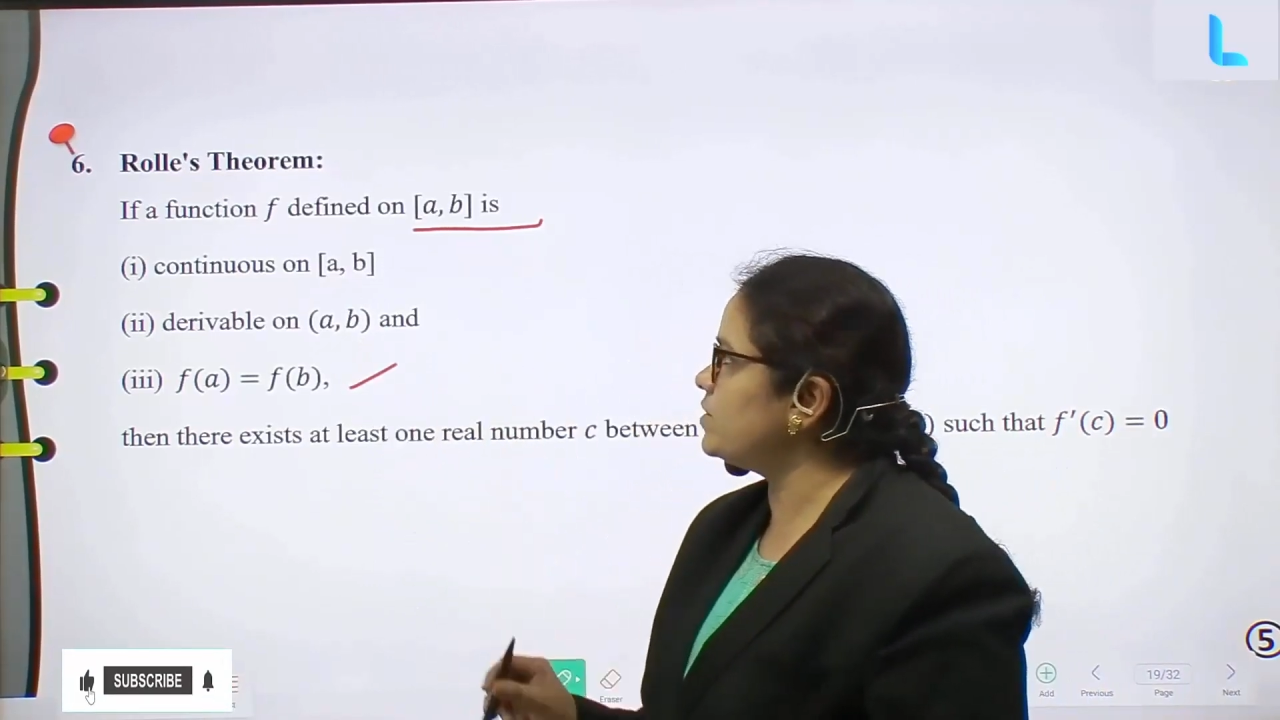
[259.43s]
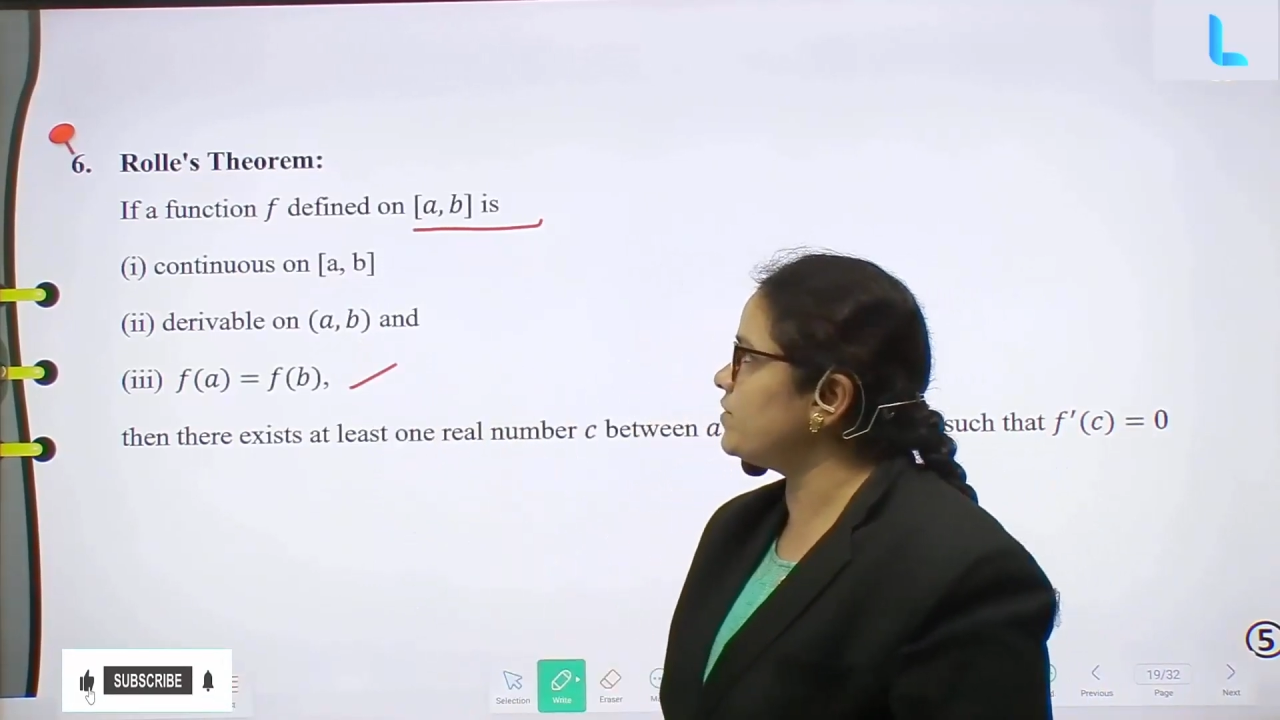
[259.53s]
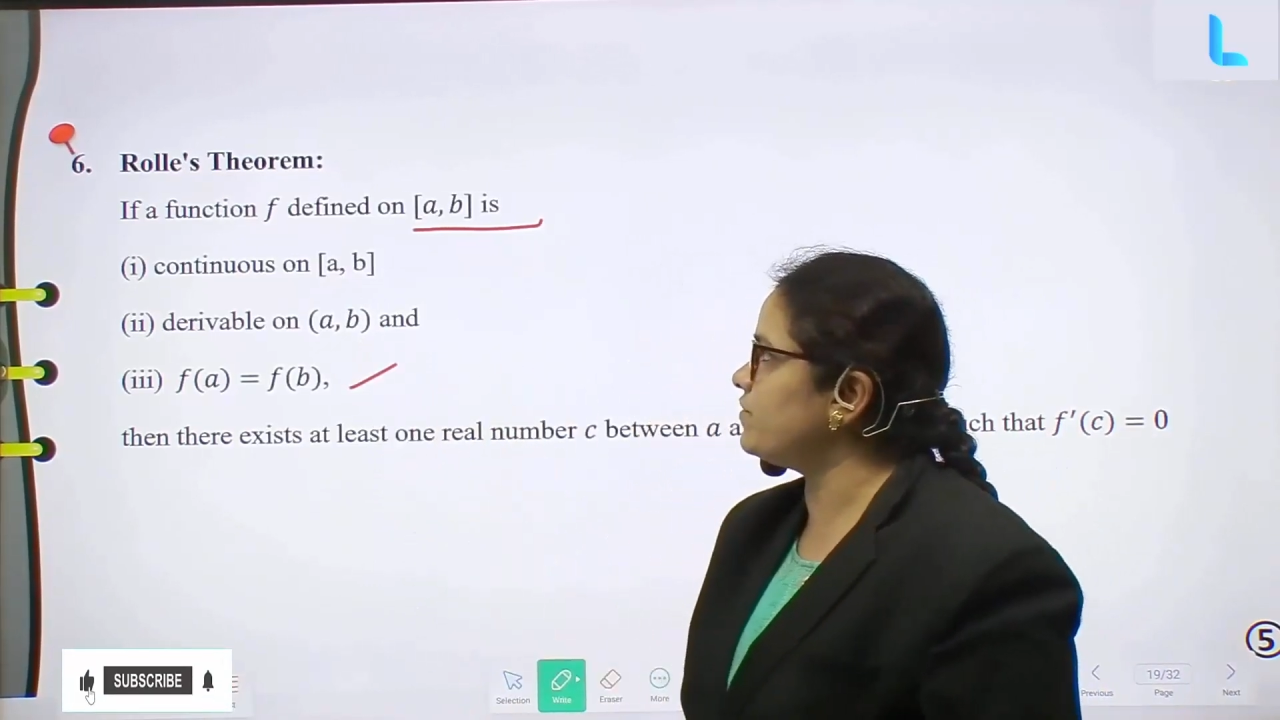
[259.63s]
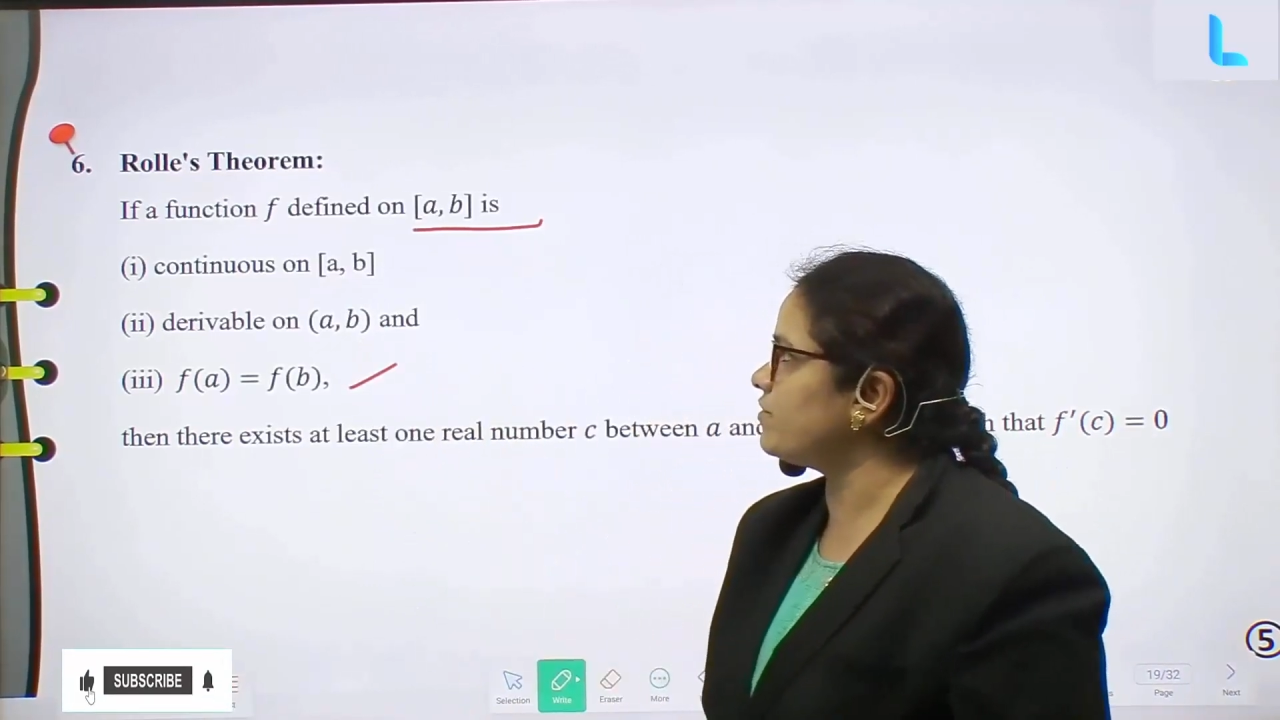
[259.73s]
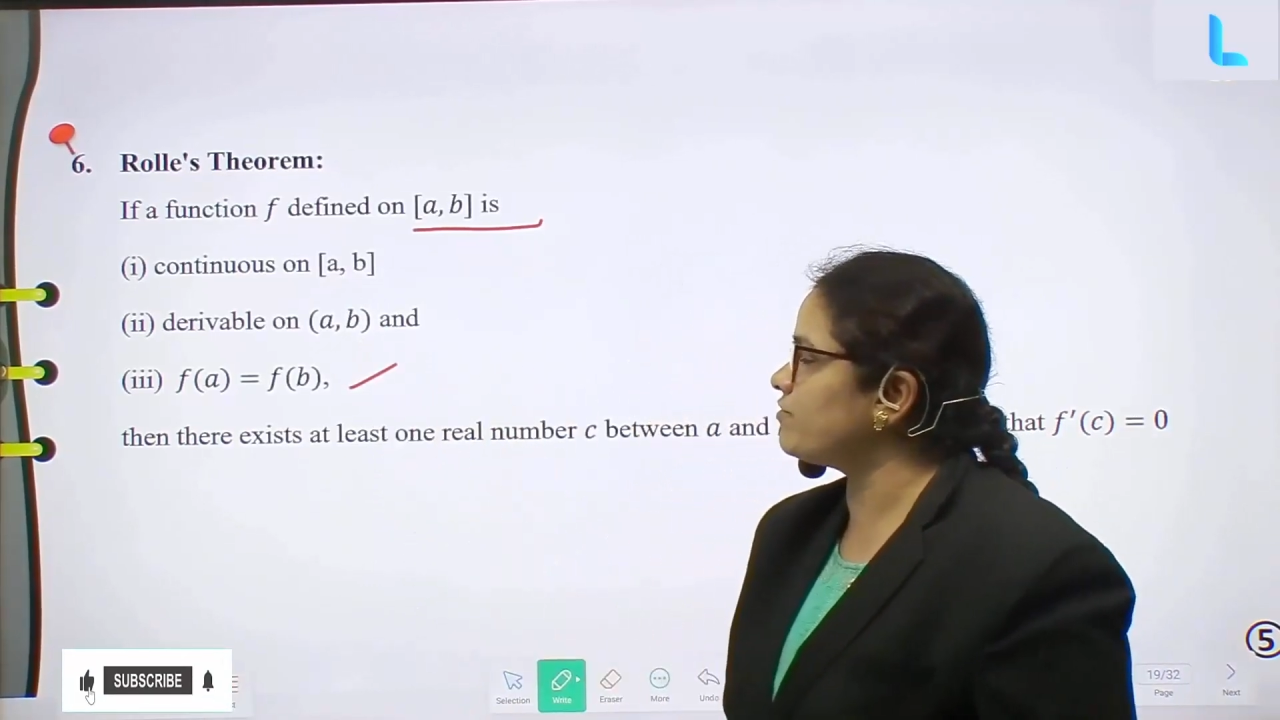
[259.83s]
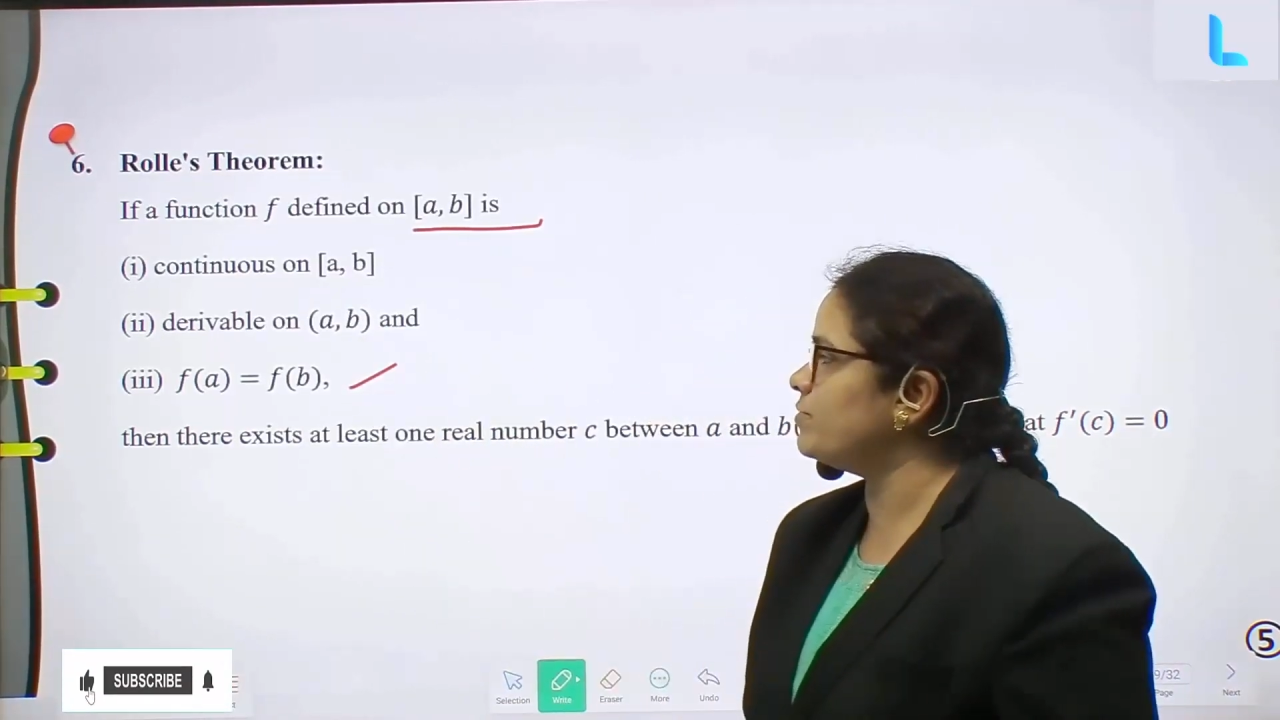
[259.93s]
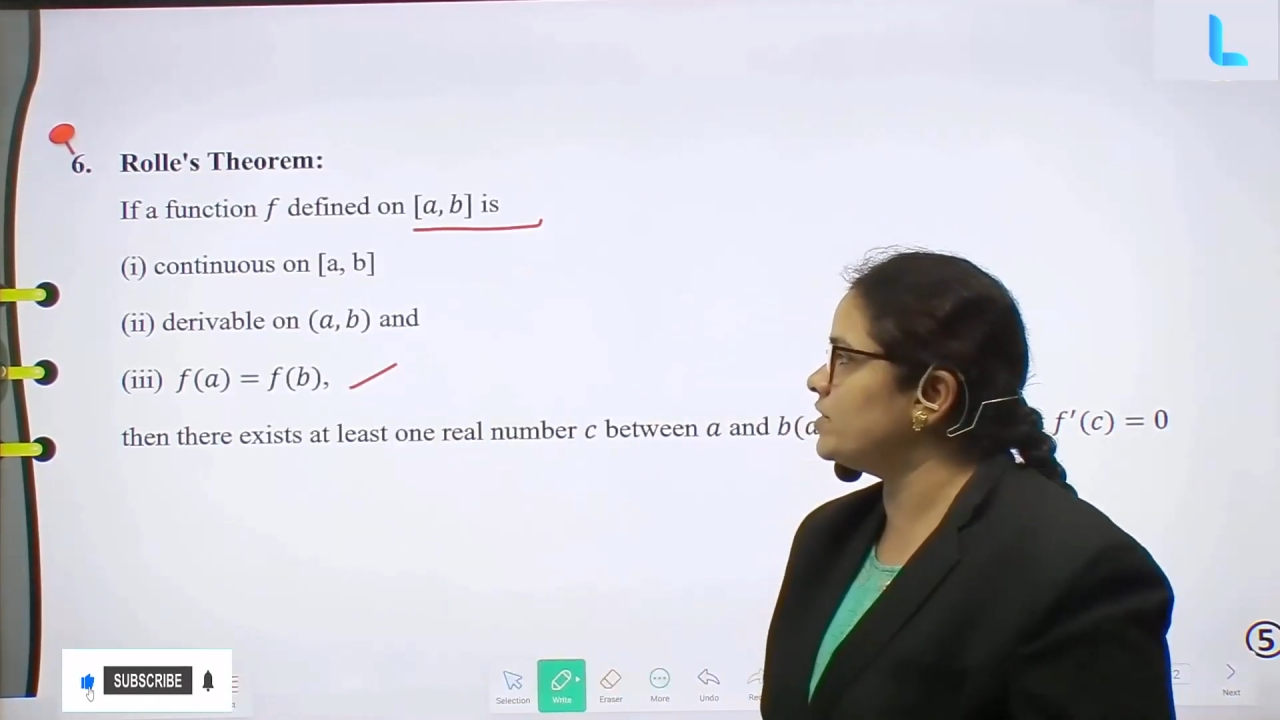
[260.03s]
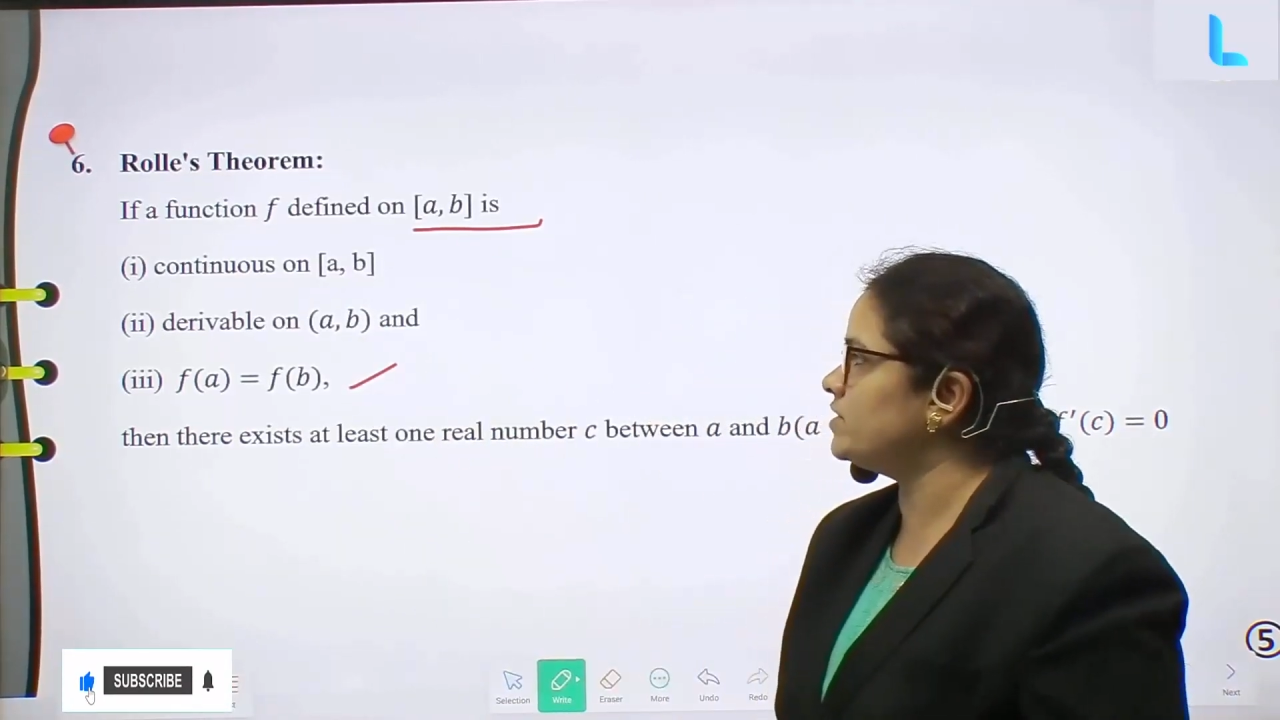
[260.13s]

f of b.